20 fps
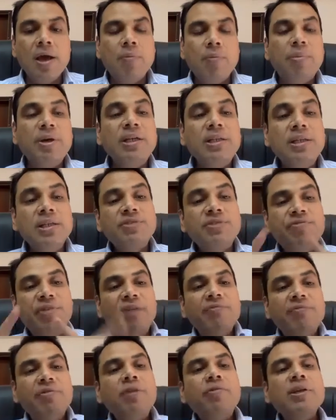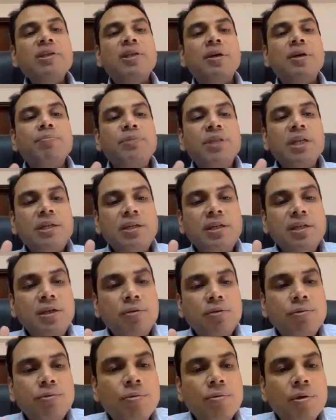But this waiver was subjected
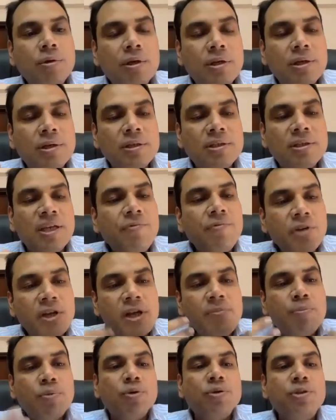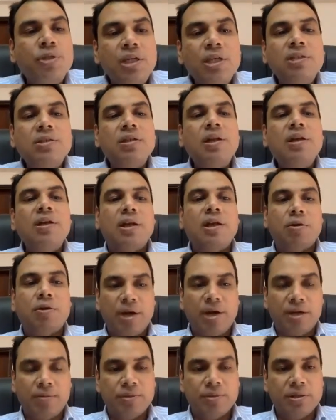to several procedural
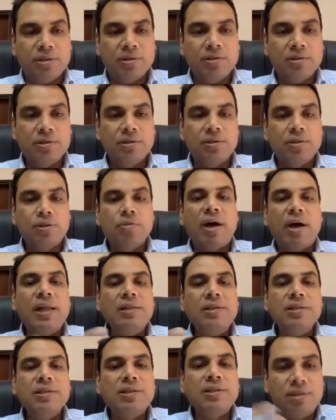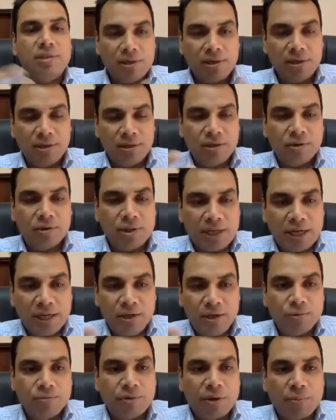requirements. So I'll just tell
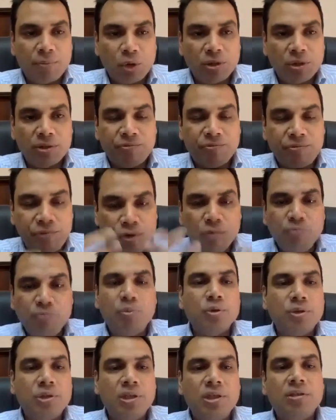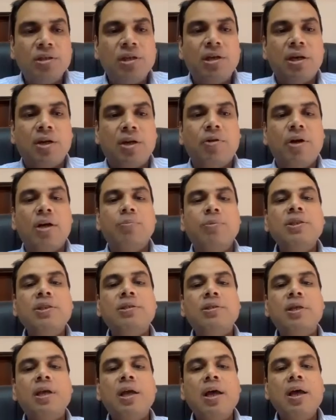you about few procedural
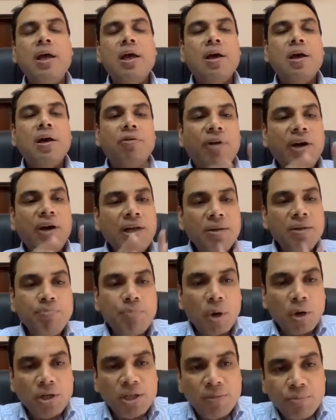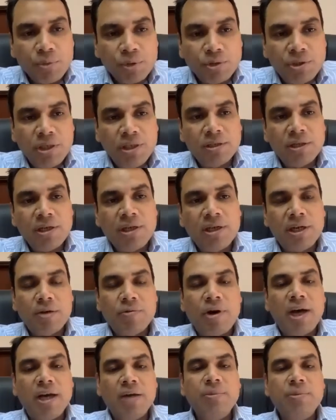requirements. One important procedural
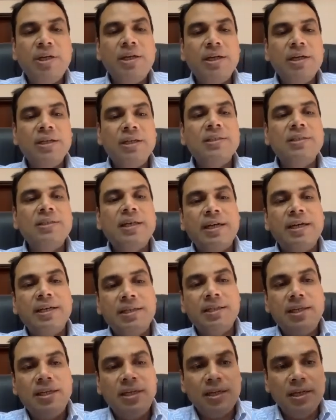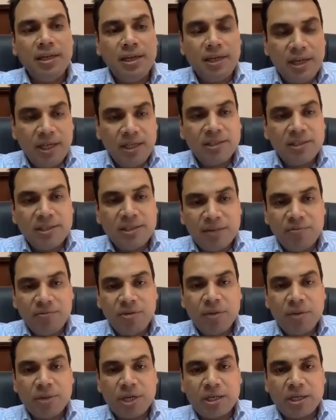requirement is that the least
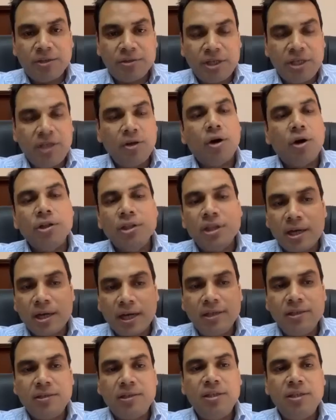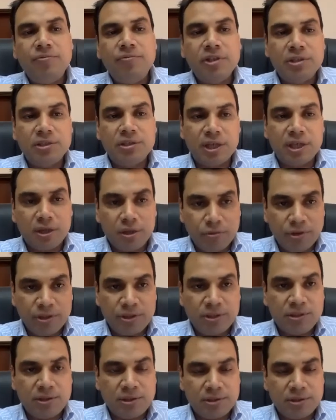developed country or the country which
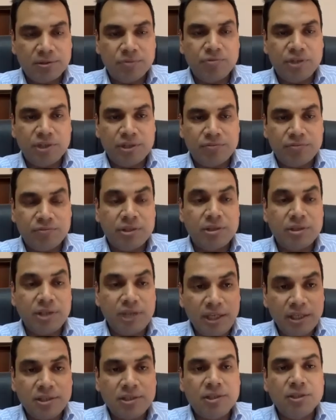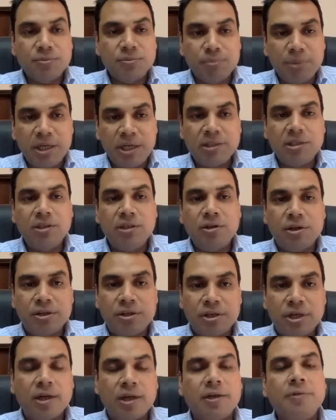requests, which needs this medicine or
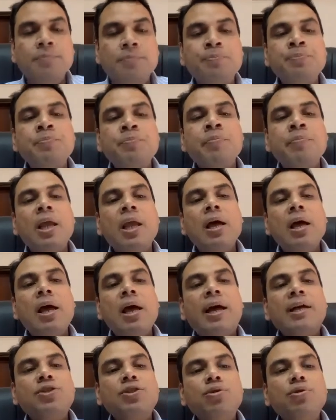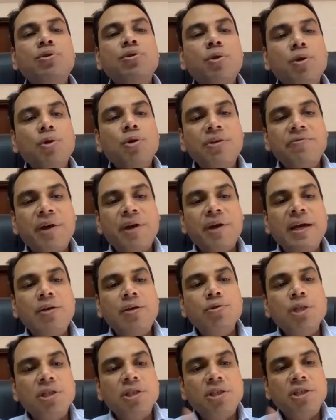drug, has to notify
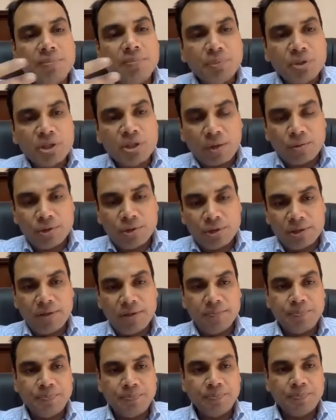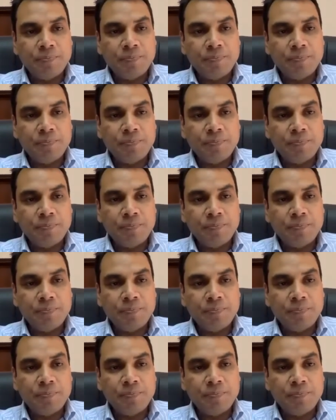to the TRIPS Council.